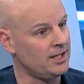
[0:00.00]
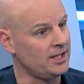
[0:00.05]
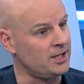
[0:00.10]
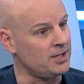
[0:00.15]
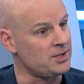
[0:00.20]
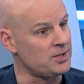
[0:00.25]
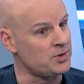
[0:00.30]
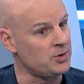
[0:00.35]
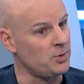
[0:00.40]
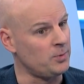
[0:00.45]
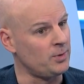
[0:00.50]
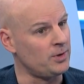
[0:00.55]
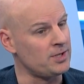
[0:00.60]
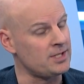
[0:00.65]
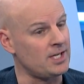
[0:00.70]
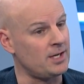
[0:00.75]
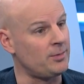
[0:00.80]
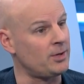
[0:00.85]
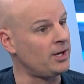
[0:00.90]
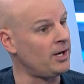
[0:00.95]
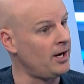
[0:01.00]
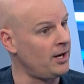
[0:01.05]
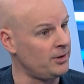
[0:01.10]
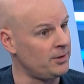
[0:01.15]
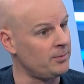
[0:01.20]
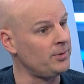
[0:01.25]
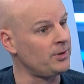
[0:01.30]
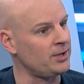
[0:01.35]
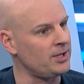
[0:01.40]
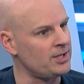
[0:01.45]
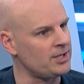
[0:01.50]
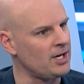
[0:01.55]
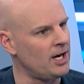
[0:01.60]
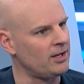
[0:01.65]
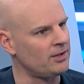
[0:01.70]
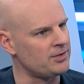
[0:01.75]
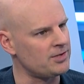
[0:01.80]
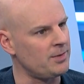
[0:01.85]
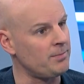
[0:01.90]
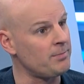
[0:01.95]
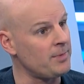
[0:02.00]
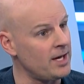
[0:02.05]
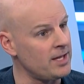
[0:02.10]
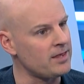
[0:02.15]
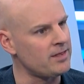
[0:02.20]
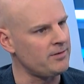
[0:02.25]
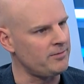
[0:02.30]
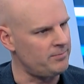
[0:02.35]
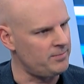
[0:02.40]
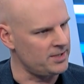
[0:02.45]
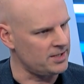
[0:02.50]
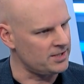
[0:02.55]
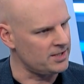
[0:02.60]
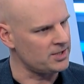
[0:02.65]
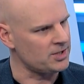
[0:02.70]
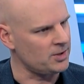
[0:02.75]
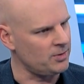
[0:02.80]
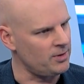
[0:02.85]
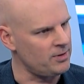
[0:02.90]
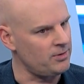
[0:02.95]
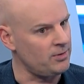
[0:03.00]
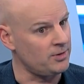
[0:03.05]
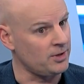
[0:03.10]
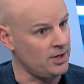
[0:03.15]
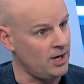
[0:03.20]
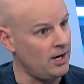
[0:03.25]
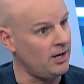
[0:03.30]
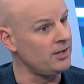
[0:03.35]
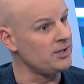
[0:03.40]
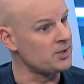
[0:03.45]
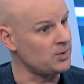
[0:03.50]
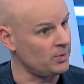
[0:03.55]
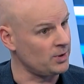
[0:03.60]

consumers and about $100 million a month of business going through the card,